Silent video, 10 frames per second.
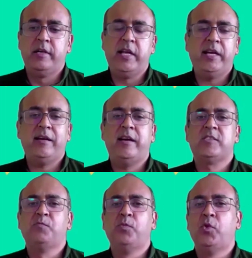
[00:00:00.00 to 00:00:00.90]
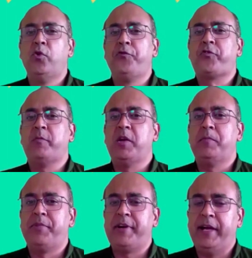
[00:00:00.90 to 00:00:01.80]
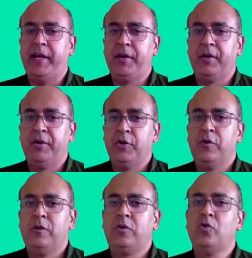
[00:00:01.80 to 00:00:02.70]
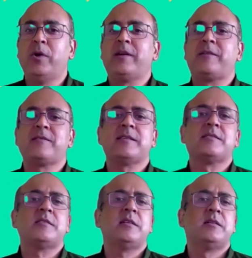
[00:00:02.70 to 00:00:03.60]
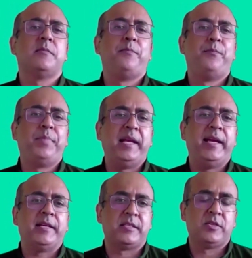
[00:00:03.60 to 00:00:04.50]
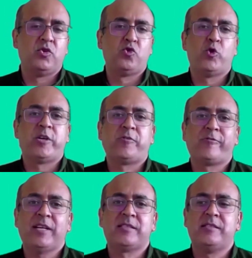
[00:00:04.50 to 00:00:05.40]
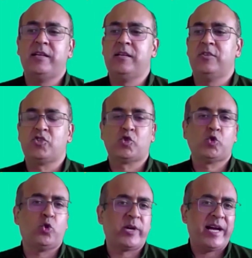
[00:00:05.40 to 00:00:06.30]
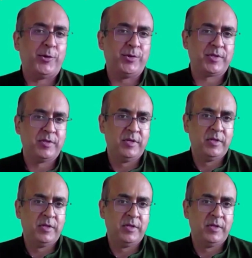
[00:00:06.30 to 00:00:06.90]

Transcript: data has moved from your brain to a trusted place, to a trusted storehouse